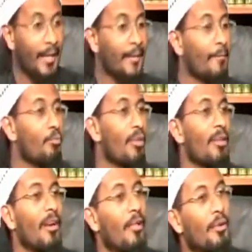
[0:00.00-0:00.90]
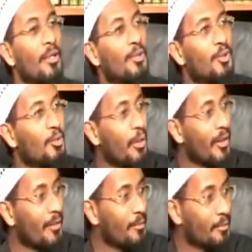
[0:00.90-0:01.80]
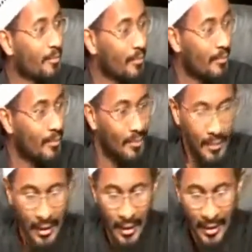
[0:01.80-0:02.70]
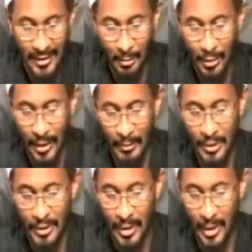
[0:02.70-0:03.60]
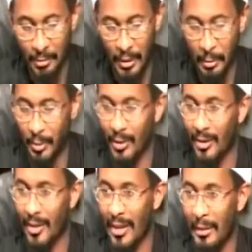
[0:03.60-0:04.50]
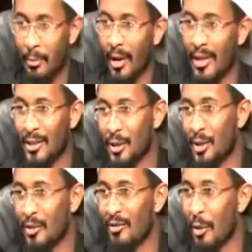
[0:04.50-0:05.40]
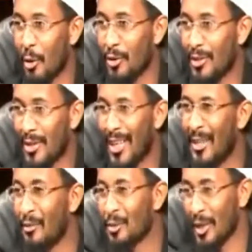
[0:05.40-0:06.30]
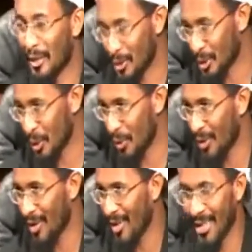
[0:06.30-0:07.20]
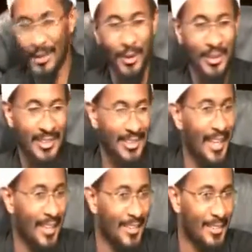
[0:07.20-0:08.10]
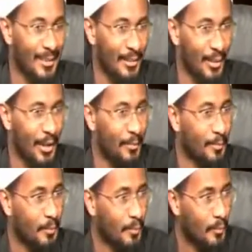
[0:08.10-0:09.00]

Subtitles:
And there are other issues where sometimes people, they buy a certain phone to kind of try to show a certain status, right?